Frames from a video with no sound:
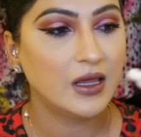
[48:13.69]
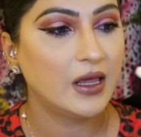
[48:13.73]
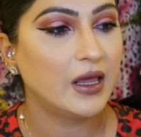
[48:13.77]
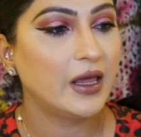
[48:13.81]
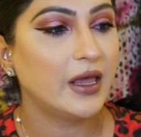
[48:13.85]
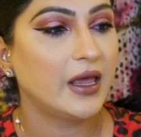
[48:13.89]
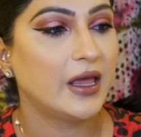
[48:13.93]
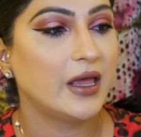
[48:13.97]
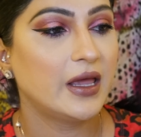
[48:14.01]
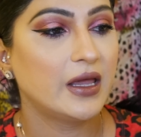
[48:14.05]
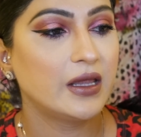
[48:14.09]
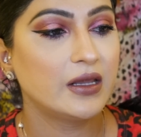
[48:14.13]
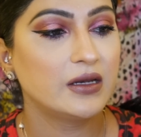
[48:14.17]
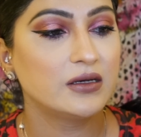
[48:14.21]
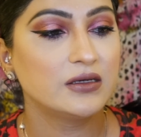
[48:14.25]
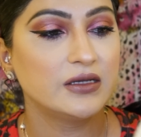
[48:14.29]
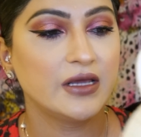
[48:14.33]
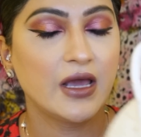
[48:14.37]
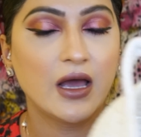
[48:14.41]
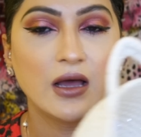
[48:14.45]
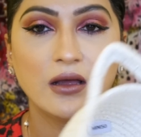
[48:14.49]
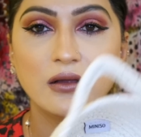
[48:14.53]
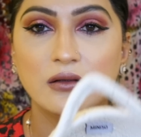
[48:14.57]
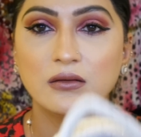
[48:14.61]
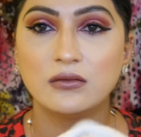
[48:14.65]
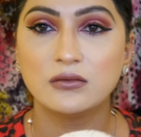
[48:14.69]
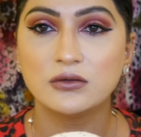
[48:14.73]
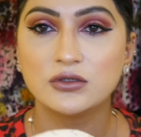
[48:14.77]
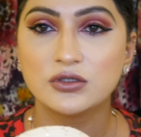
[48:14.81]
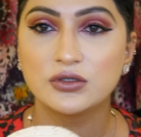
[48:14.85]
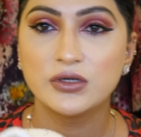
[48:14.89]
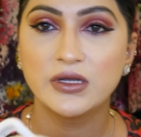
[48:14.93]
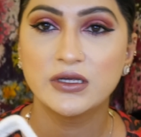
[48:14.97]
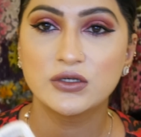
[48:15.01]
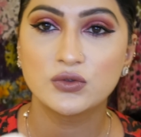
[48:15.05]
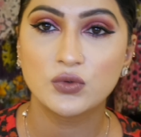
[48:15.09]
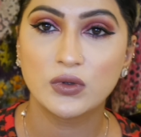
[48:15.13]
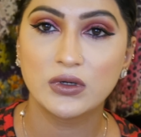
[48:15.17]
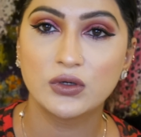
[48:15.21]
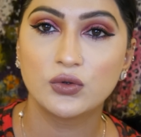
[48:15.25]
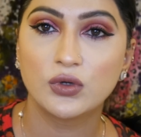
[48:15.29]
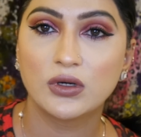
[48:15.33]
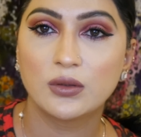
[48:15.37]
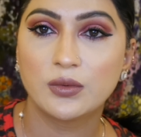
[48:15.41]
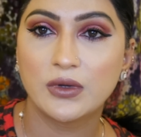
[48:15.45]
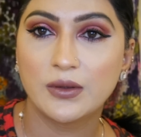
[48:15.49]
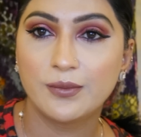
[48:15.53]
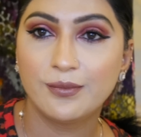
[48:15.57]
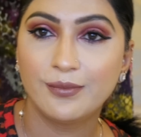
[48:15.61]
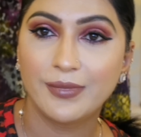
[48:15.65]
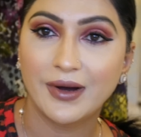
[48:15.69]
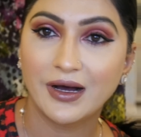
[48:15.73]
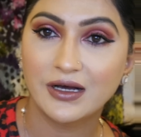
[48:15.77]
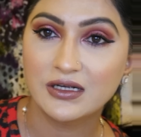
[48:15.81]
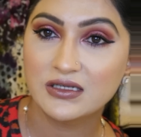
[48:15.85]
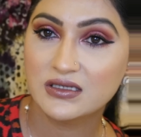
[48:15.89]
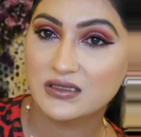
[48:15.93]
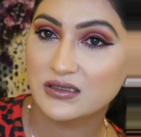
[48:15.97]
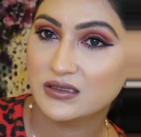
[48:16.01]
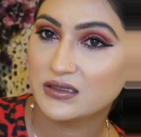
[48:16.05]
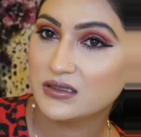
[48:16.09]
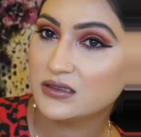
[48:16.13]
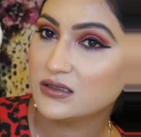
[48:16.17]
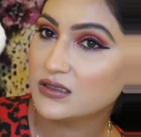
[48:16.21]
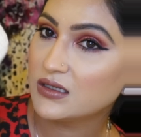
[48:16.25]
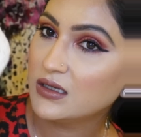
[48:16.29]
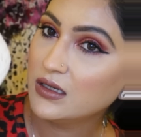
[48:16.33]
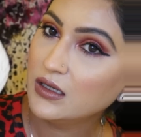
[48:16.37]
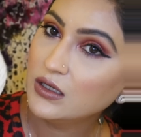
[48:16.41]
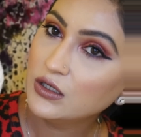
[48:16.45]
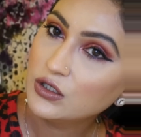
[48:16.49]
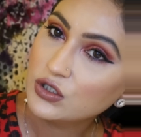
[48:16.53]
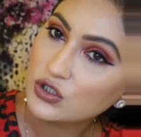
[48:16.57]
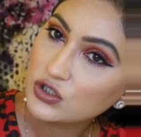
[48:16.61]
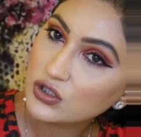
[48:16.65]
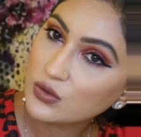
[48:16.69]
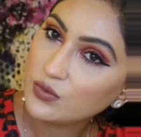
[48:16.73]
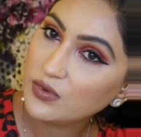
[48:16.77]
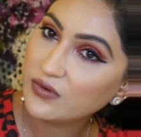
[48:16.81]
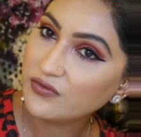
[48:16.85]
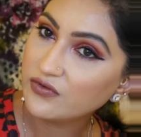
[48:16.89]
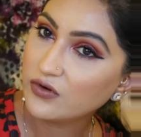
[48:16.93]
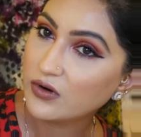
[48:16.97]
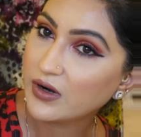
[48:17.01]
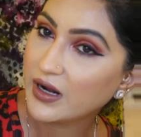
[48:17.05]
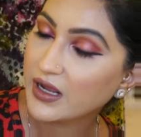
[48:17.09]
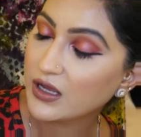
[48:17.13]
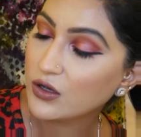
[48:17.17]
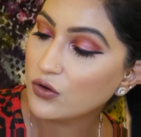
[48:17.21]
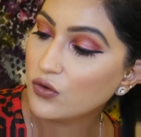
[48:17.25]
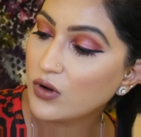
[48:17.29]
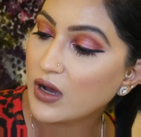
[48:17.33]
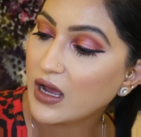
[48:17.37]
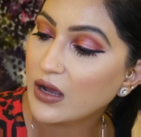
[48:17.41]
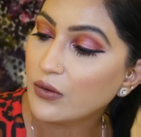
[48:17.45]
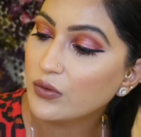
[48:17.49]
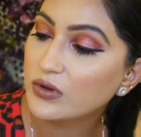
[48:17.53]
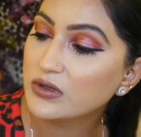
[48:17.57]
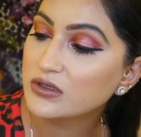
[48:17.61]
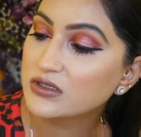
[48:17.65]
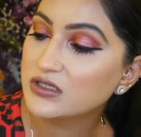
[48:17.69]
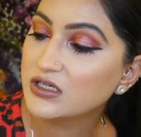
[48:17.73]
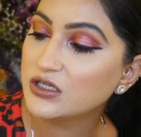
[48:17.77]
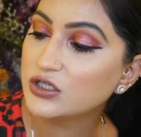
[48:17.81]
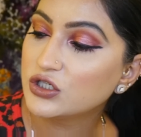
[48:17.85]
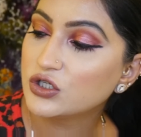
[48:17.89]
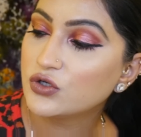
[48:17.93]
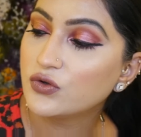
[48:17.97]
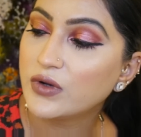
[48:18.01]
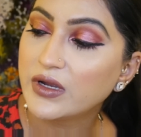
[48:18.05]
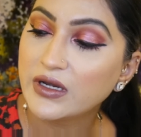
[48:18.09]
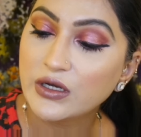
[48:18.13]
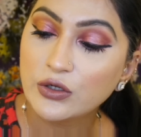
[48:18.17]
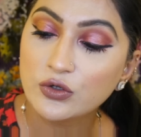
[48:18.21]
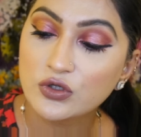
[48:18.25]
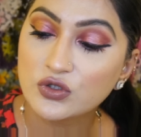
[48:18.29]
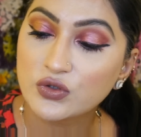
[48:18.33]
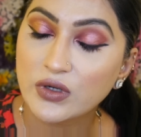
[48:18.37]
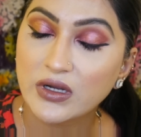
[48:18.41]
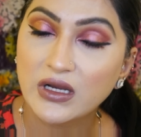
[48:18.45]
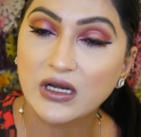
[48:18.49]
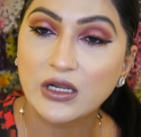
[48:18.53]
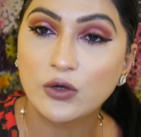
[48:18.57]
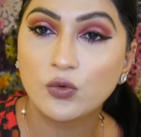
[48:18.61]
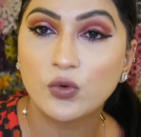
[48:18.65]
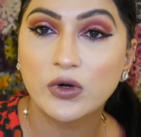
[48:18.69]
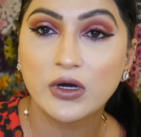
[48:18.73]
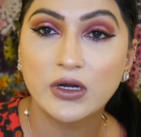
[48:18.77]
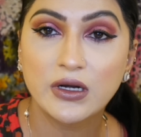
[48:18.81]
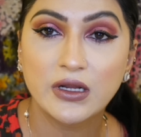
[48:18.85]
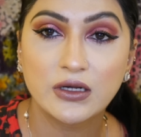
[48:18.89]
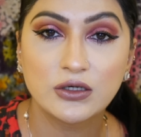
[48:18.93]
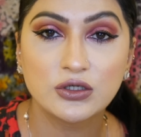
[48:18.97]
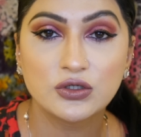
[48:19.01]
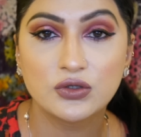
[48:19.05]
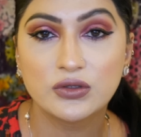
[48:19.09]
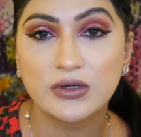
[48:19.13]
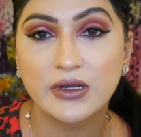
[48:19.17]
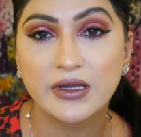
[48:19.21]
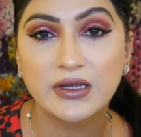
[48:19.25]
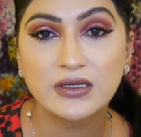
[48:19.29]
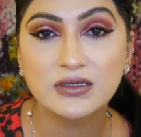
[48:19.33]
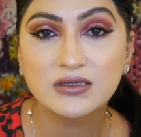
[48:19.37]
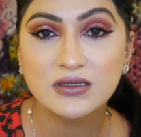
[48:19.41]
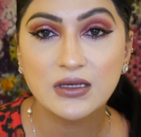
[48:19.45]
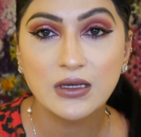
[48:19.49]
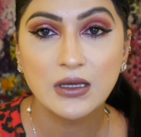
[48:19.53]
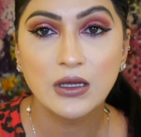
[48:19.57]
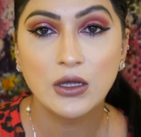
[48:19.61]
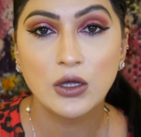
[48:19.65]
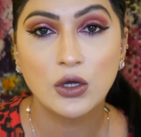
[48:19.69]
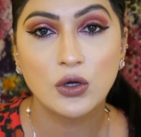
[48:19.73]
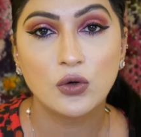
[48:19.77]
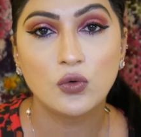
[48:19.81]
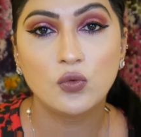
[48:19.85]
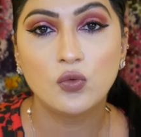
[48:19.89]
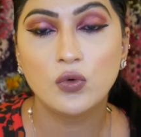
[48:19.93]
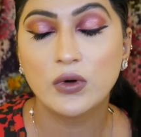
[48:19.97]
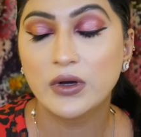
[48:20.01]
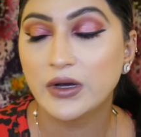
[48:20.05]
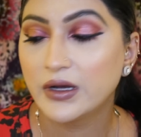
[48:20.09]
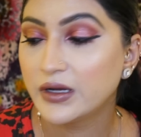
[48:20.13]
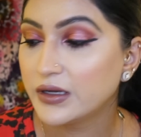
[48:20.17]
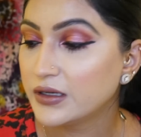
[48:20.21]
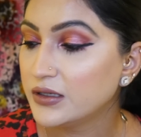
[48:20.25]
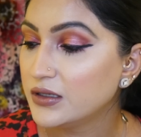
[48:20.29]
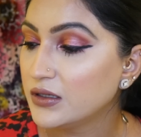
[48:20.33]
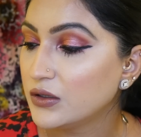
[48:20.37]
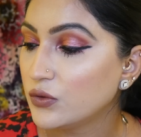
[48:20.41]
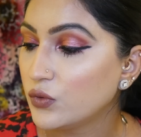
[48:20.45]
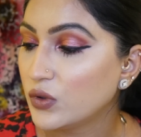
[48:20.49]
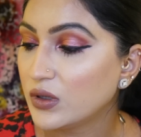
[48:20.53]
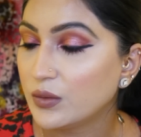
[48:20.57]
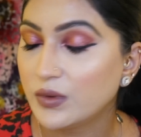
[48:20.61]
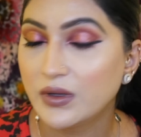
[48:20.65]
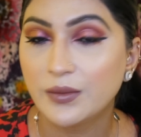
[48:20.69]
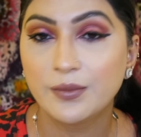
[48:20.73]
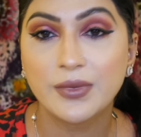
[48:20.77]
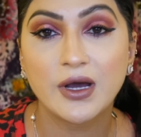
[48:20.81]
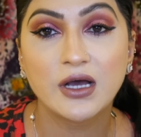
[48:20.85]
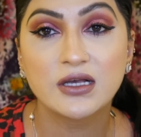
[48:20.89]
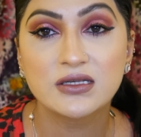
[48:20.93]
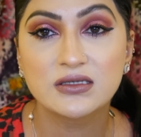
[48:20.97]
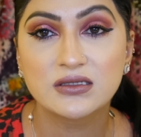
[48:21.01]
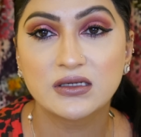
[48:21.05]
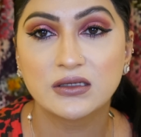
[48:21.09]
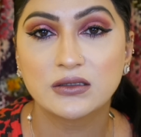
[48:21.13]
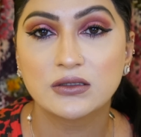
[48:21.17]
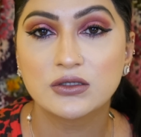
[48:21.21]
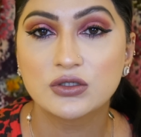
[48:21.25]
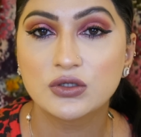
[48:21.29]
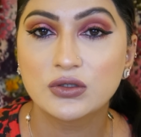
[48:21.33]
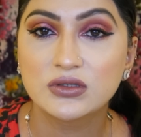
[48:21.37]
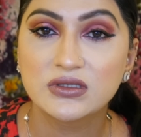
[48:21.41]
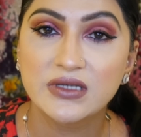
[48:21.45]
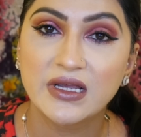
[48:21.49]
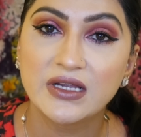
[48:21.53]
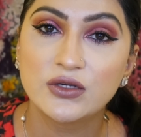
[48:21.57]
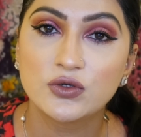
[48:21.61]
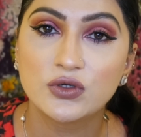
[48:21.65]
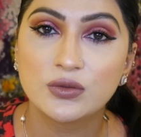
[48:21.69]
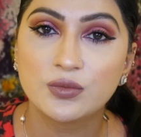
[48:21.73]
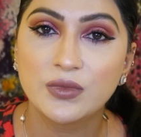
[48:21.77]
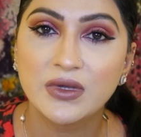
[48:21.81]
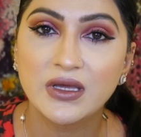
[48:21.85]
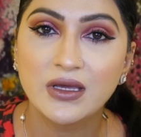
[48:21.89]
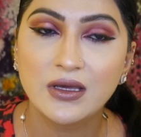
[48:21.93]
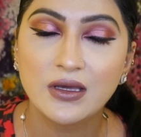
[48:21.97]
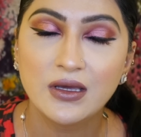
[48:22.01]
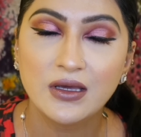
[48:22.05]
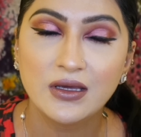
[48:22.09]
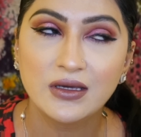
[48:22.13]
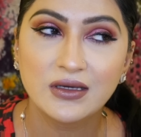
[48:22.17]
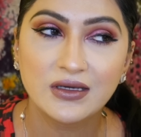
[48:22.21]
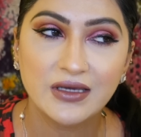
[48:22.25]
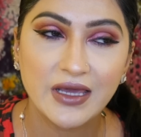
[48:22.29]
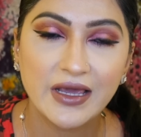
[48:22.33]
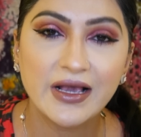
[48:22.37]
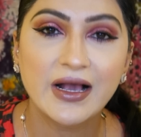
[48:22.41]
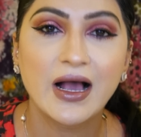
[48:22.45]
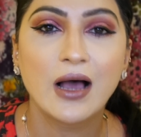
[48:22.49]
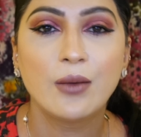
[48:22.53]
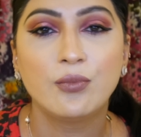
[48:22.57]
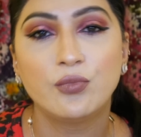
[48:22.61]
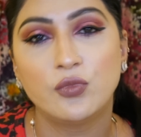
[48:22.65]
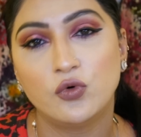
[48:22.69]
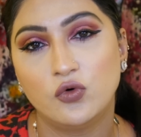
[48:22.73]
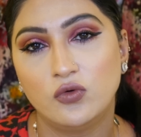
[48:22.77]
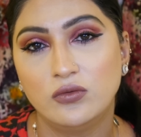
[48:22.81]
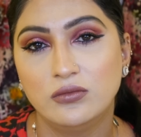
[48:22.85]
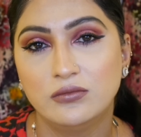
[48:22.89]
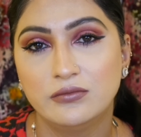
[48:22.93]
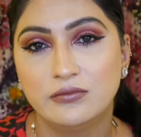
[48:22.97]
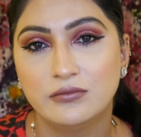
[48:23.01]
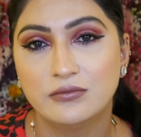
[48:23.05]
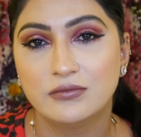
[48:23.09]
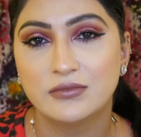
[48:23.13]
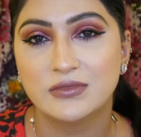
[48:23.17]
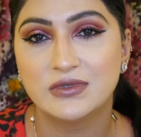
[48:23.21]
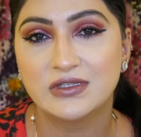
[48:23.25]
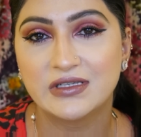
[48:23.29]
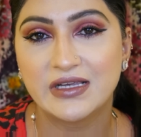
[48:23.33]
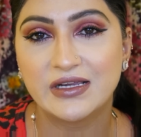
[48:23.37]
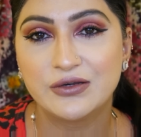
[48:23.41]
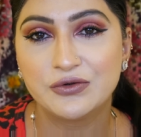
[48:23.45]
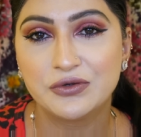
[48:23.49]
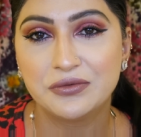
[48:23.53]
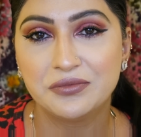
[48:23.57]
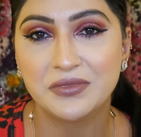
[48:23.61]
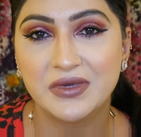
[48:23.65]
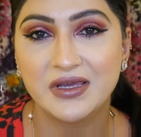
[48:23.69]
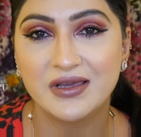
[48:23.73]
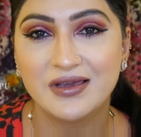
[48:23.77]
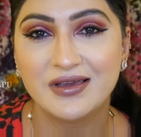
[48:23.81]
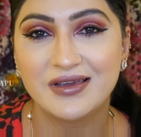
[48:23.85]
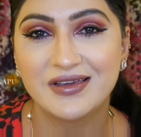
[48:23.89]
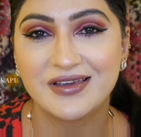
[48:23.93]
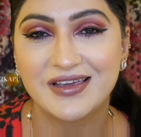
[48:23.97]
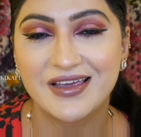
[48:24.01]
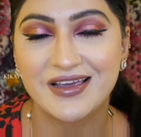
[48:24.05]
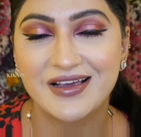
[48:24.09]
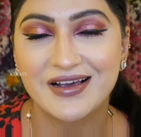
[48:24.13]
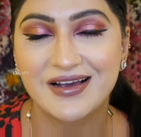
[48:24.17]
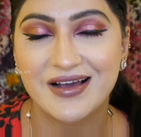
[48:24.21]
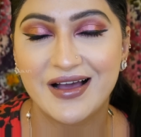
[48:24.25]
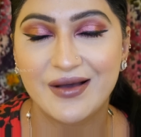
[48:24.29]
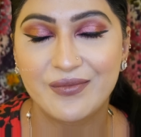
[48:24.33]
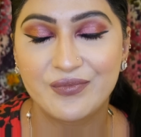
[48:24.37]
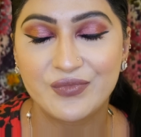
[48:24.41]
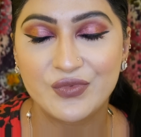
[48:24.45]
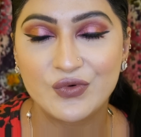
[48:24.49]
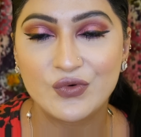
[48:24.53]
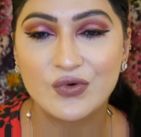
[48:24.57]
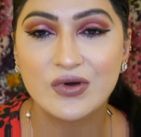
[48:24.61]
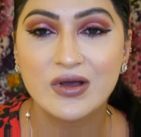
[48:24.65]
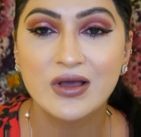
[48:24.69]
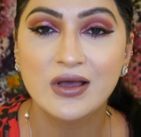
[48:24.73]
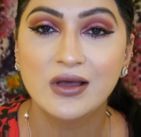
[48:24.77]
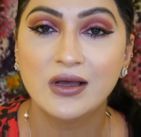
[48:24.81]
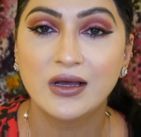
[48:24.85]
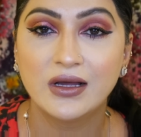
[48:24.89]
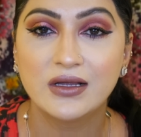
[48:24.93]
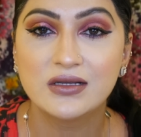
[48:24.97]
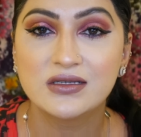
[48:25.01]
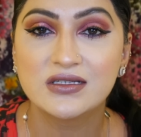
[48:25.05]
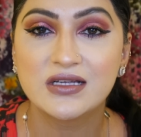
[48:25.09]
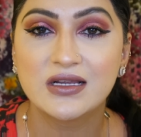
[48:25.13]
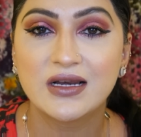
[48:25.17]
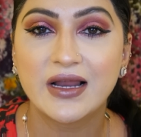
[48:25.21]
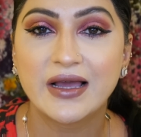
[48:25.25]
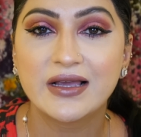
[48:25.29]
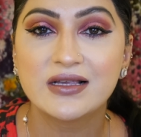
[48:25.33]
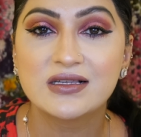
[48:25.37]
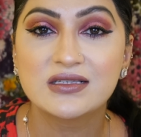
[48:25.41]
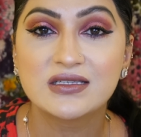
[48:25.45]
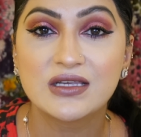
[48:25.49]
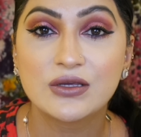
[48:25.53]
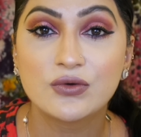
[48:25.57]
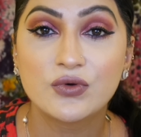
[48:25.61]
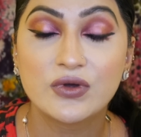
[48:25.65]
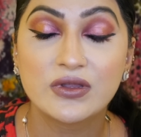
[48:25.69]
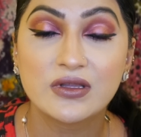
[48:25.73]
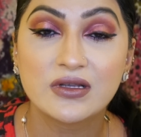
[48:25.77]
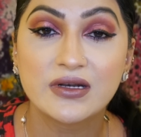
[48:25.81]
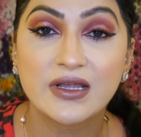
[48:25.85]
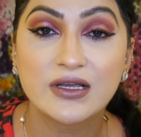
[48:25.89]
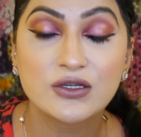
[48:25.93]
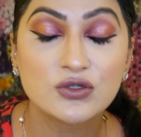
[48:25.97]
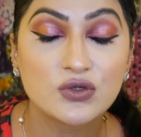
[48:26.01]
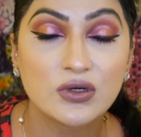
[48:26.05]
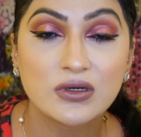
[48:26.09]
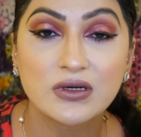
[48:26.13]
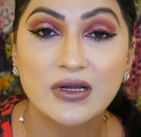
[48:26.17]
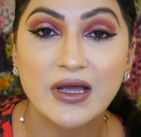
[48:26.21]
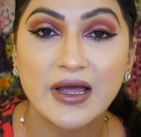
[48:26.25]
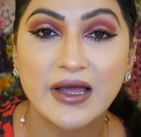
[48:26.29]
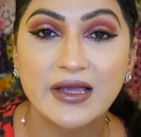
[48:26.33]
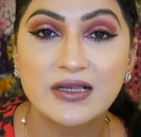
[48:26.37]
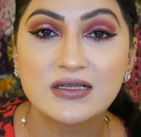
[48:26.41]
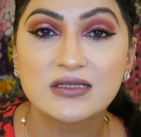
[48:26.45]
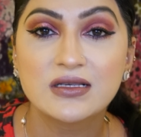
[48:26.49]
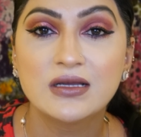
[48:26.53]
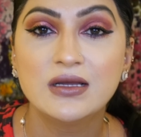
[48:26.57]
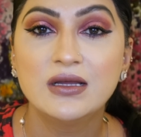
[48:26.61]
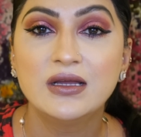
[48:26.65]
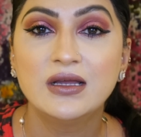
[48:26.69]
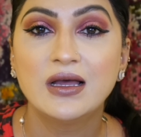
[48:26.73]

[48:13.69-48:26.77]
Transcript: And yeah, today's word will be basket. So before I go, I will teach you a new Swahili word, and today's word will be basket. So say it with me. Kikapu. Say it with me. Kikapu. Until I see you in the next one, guys.